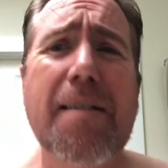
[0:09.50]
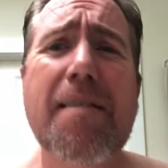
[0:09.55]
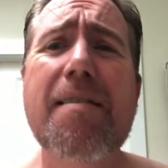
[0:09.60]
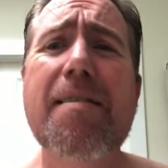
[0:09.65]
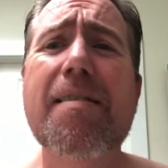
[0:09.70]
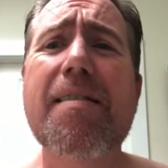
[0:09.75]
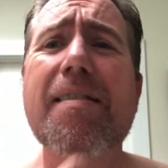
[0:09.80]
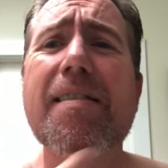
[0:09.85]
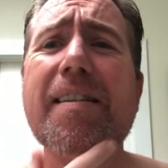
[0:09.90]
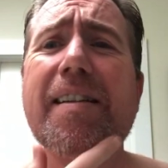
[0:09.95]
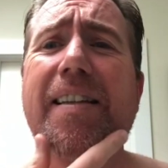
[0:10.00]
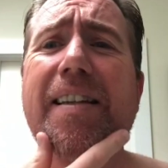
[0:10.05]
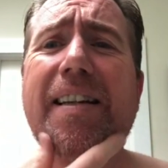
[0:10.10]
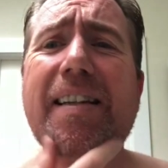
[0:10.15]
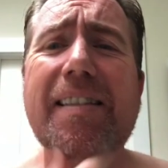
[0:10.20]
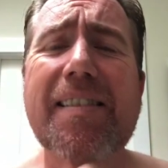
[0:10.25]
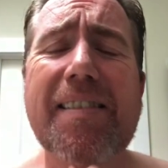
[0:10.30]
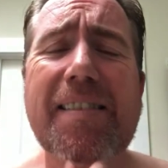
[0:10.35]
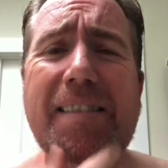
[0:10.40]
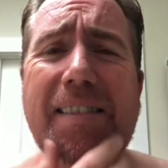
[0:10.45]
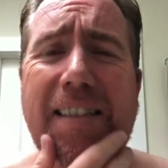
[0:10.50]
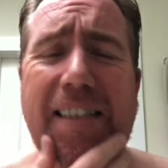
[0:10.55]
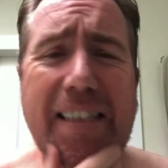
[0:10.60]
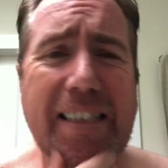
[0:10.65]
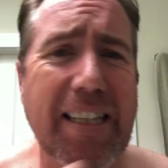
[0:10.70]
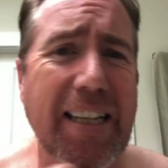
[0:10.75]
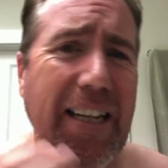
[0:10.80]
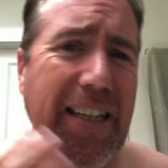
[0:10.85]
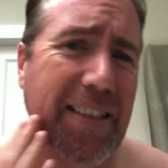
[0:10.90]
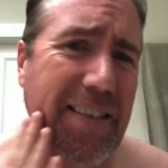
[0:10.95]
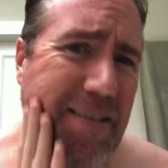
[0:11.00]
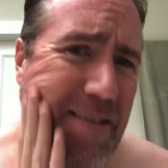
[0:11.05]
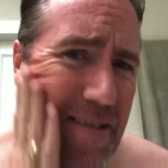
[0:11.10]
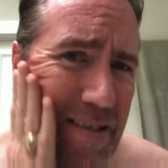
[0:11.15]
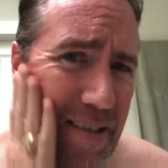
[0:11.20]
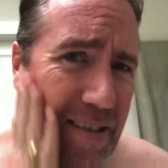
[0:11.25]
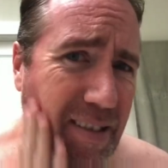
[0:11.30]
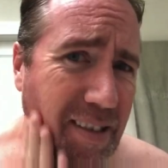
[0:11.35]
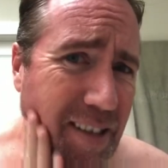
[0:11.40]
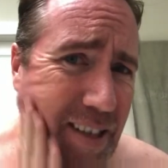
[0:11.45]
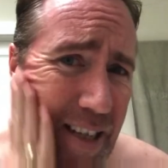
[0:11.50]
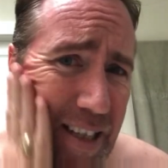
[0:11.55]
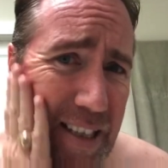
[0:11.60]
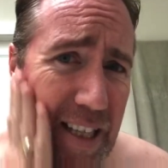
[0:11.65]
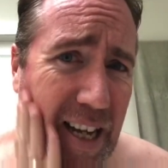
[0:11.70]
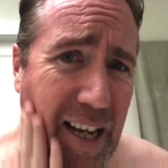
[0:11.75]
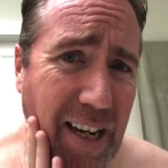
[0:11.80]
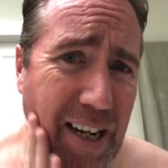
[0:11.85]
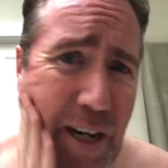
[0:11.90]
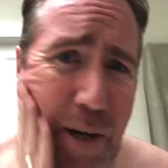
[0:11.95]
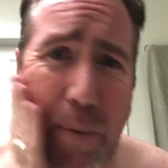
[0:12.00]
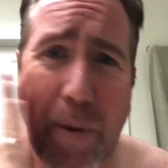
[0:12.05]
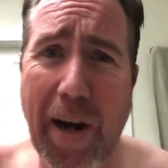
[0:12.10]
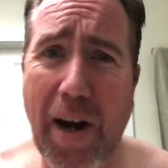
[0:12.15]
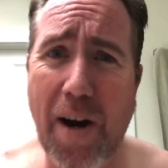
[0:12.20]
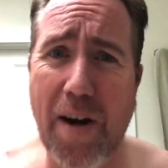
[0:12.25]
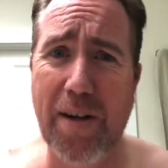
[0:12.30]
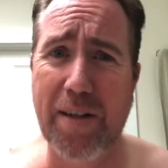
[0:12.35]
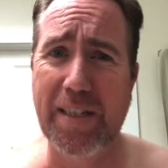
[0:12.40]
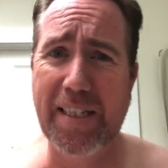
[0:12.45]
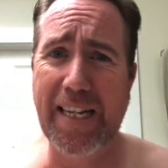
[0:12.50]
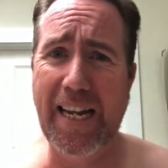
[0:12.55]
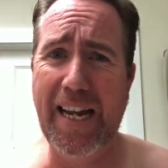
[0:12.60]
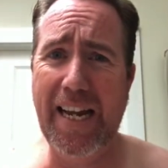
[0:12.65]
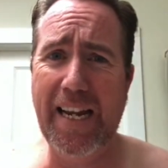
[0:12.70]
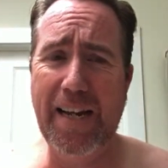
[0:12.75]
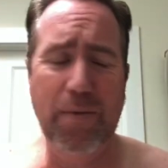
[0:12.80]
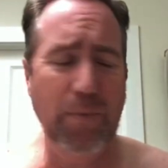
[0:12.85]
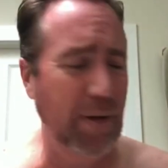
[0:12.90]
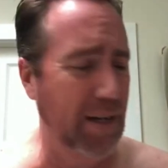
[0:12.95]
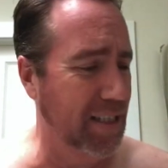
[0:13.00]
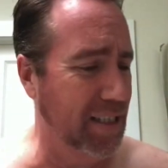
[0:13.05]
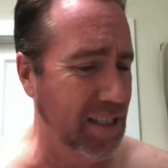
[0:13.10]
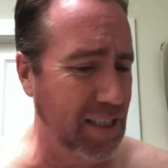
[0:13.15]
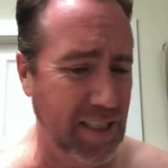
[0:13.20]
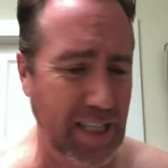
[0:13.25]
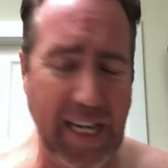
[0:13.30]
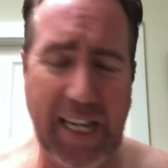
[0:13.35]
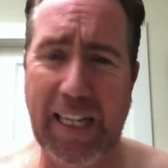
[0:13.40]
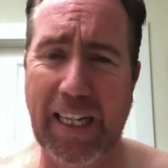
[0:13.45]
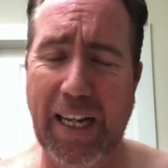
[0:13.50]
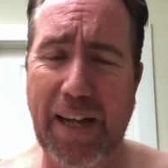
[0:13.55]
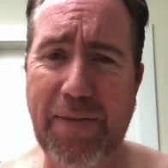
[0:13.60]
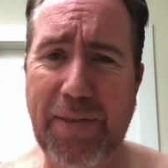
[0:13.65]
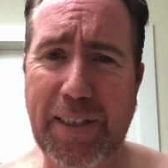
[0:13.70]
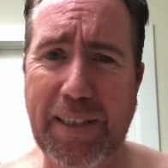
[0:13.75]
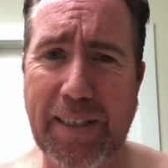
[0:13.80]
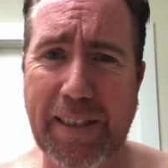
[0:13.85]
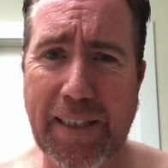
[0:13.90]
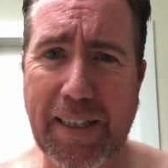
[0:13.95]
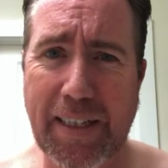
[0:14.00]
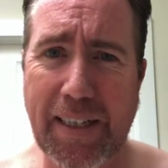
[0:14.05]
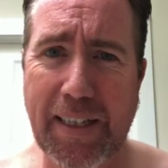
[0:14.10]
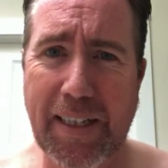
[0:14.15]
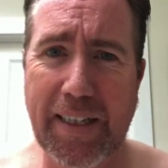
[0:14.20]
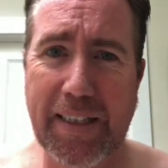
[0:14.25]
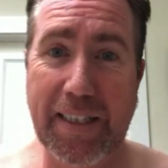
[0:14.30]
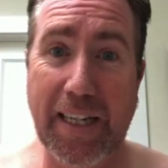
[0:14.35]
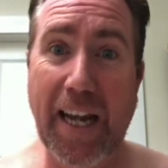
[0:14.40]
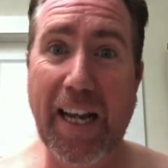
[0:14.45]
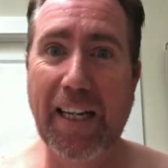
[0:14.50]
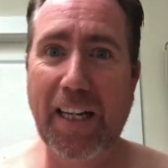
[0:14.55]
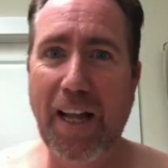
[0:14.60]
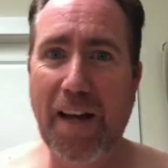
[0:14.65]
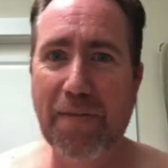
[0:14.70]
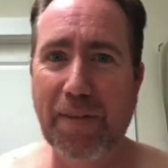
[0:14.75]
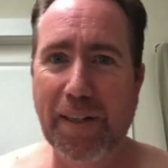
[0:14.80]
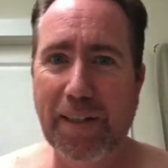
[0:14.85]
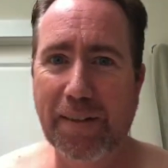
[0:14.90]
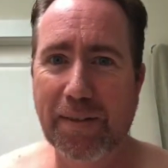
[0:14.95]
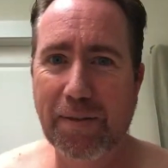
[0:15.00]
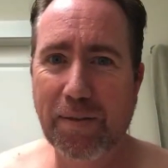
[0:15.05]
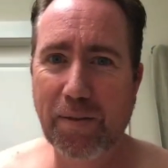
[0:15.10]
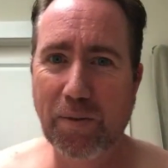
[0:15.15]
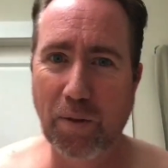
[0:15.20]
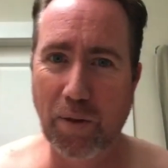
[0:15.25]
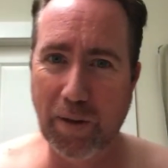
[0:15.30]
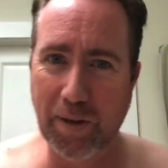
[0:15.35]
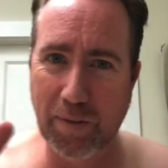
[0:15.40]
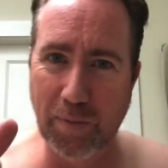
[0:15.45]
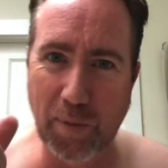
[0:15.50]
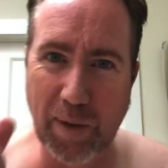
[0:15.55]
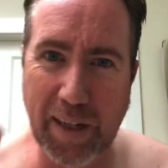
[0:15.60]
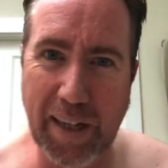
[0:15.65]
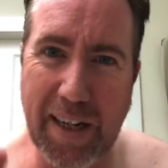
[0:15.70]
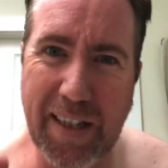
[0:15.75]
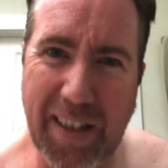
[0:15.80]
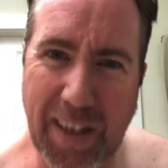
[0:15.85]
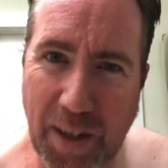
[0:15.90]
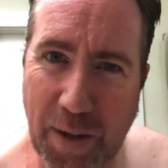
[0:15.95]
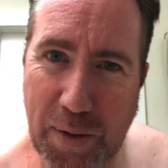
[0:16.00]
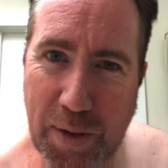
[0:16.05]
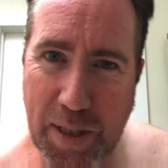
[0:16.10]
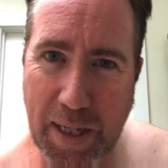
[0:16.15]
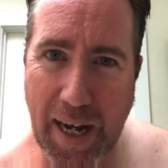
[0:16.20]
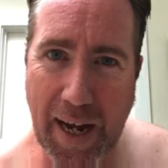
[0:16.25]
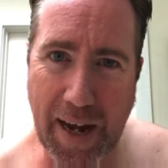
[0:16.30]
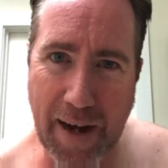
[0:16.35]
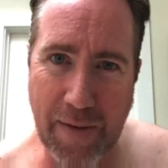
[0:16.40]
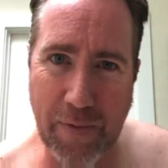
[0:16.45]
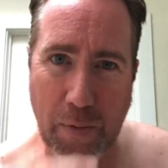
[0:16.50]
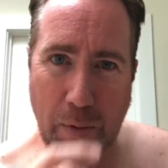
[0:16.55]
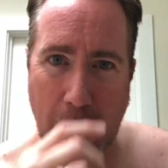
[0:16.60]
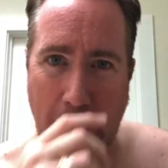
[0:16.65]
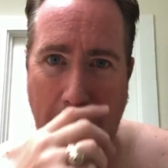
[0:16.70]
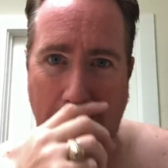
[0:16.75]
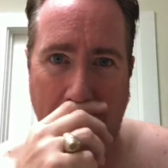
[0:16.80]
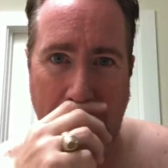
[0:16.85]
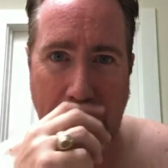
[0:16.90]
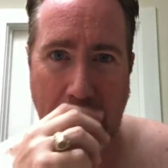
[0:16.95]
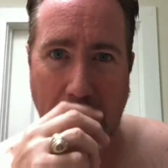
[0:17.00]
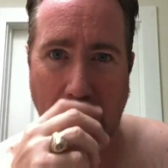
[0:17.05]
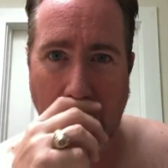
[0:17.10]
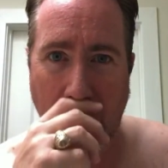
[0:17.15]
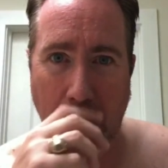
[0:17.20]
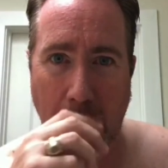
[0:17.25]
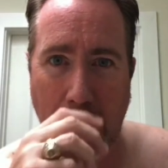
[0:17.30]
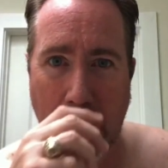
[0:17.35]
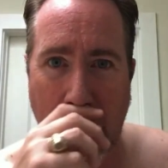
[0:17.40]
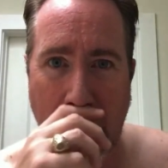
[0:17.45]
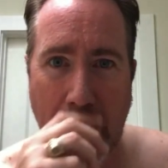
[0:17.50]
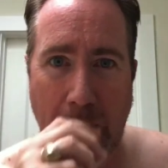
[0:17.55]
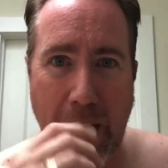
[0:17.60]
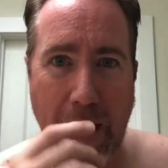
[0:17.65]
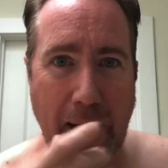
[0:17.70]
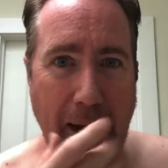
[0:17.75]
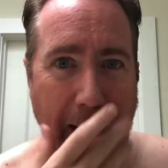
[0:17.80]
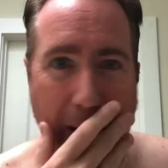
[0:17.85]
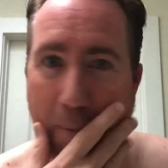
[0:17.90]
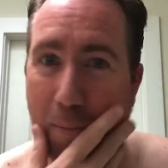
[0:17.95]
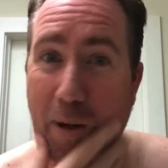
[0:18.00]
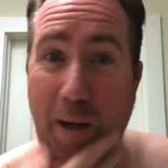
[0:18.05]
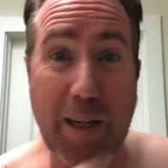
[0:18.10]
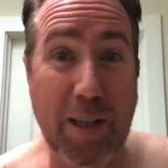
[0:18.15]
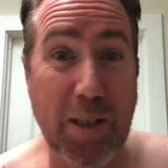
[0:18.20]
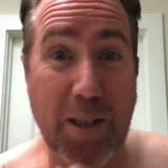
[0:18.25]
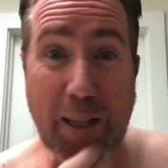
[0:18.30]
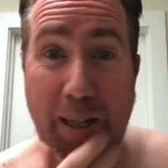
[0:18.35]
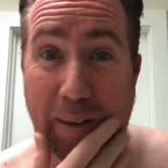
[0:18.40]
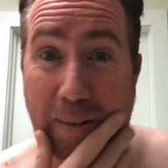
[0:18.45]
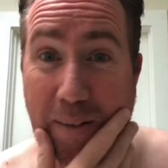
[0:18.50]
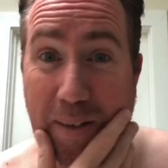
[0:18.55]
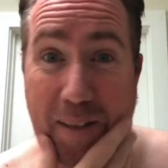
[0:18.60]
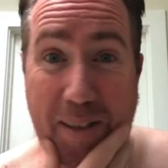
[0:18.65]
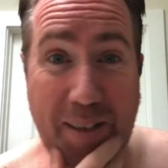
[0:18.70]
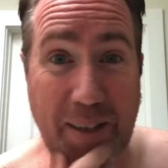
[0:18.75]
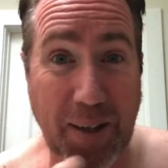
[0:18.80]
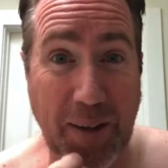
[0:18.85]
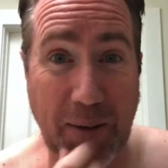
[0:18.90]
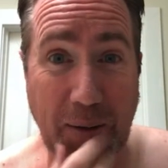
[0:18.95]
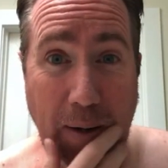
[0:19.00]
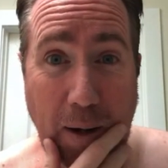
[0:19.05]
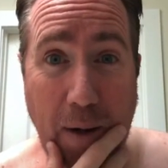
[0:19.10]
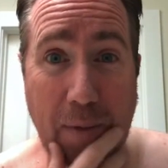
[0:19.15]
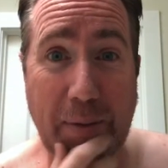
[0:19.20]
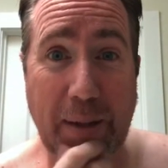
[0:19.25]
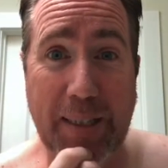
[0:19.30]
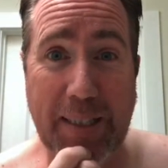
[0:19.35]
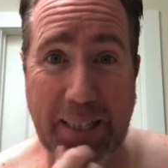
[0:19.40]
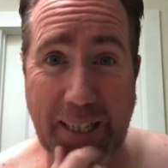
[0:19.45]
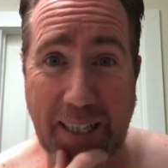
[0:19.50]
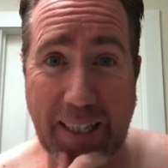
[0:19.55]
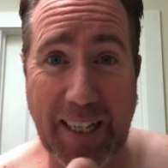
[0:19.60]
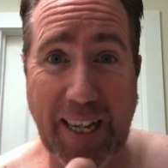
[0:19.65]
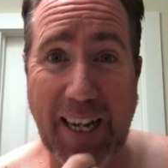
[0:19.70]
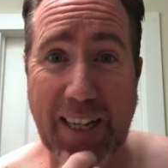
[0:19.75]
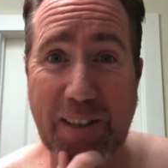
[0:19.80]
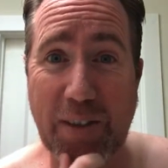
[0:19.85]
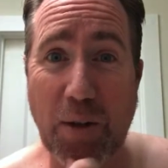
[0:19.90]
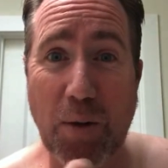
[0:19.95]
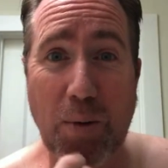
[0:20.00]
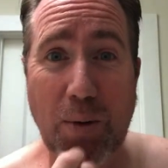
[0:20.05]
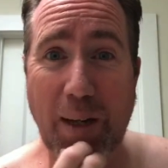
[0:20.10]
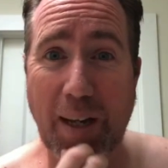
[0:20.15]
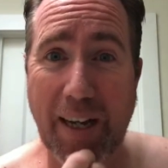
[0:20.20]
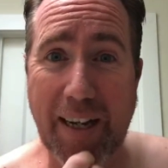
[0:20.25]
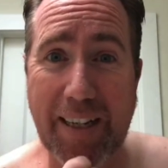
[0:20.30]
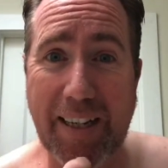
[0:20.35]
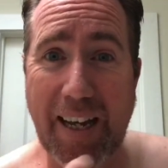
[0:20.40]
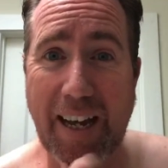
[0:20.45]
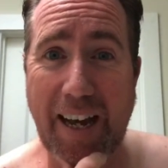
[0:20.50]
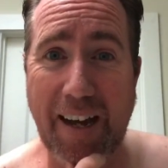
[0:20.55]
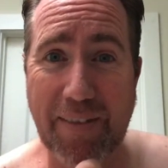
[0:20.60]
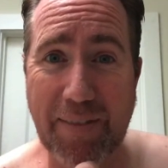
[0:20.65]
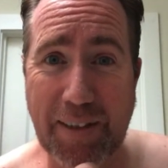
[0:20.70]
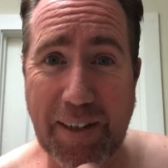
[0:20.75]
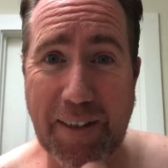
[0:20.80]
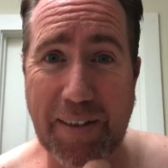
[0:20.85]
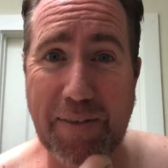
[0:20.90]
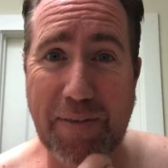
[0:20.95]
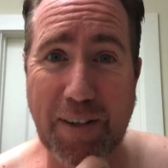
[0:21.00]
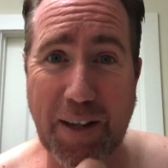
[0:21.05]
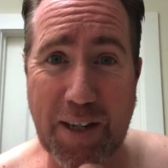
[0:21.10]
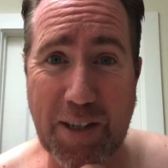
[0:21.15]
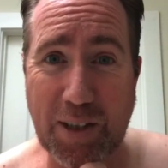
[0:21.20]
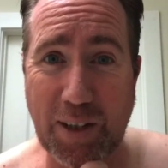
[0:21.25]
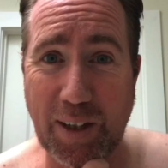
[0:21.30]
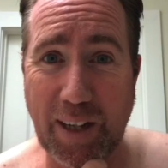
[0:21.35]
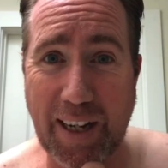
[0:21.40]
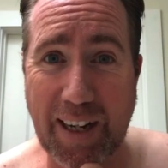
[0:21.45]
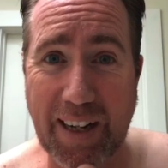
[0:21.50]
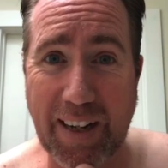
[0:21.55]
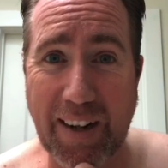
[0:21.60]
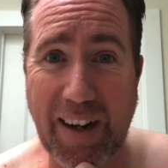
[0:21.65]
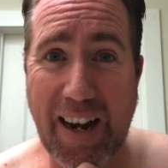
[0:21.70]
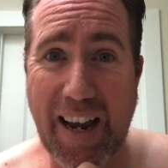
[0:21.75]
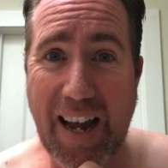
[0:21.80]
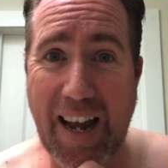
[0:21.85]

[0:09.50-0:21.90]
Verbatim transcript: oh, look at that. Look at that. Look at that. Here we are. Day, what is this? Day 11? Day 11. We're getting close to halfway, y'all. And I'm ready to shave this sucker off. I tell you, I don't like having facial hair.